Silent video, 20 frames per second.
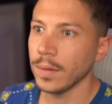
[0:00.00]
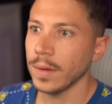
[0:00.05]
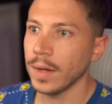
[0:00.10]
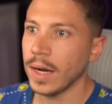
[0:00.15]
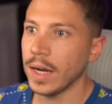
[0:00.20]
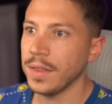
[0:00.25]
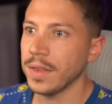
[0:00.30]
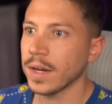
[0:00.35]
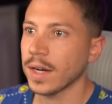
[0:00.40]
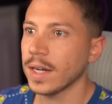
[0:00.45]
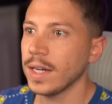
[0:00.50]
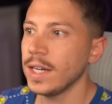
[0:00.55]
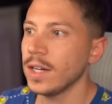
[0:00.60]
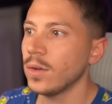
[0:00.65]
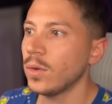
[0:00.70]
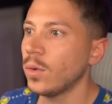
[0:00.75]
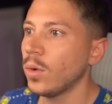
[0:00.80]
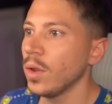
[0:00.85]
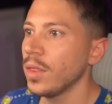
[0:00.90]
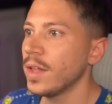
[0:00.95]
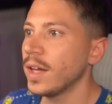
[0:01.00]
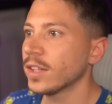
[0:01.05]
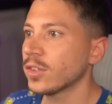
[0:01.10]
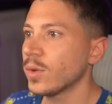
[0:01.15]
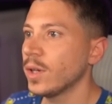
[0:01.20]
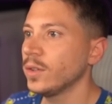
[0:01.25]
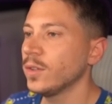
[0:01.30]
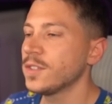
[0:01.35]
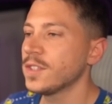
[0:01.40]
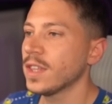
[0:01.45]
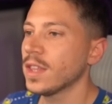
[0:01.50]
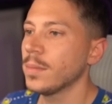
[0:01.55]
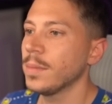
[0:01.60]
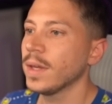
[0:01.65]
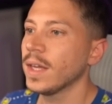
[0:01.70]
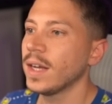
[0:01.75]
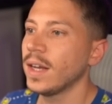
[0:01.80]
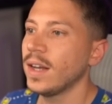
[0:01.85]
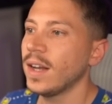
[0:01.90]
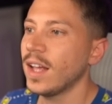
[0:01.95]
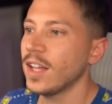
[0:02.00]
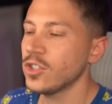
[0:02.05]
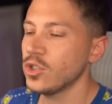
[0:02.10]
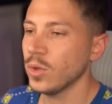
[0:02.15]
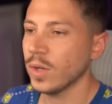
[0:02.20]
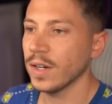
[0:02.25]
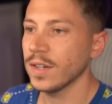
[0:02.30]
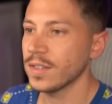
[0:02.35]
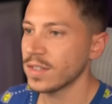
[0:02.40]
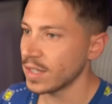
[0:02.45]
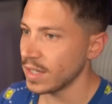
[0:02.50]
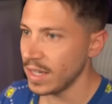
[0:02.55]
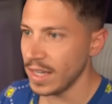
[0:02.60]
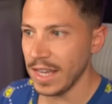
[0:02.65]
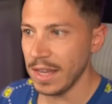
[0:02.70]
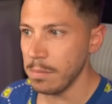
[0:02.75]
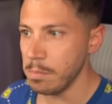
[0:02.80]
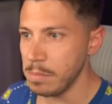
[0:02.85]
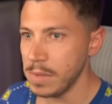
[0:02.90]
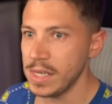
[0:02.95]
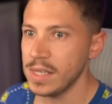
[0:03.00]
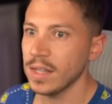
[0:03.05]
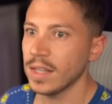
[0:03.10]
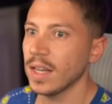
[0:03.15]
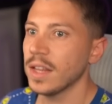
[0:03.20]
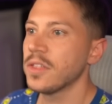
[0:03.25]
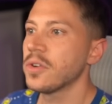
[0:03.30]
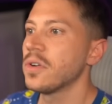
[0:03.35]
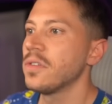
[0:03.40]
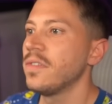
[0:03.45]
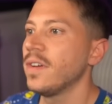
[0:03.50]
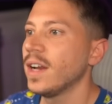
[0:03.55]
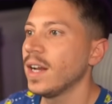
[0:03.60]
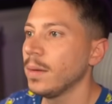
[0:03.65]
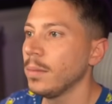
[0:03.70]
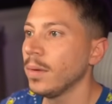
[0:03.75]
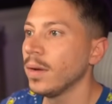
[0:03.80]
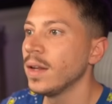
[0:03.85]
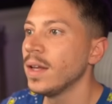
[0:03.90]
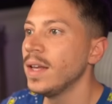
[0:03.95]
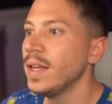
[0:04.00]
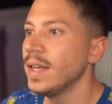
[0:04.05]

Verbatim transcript: And then clear all that, try to see them again. And as you can see, immediately they're available.